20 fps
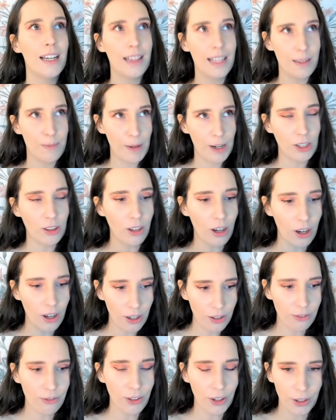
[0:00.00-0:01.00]
there's been a
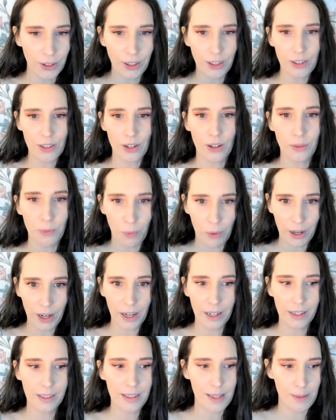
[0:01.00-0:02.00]
lot of focus on work.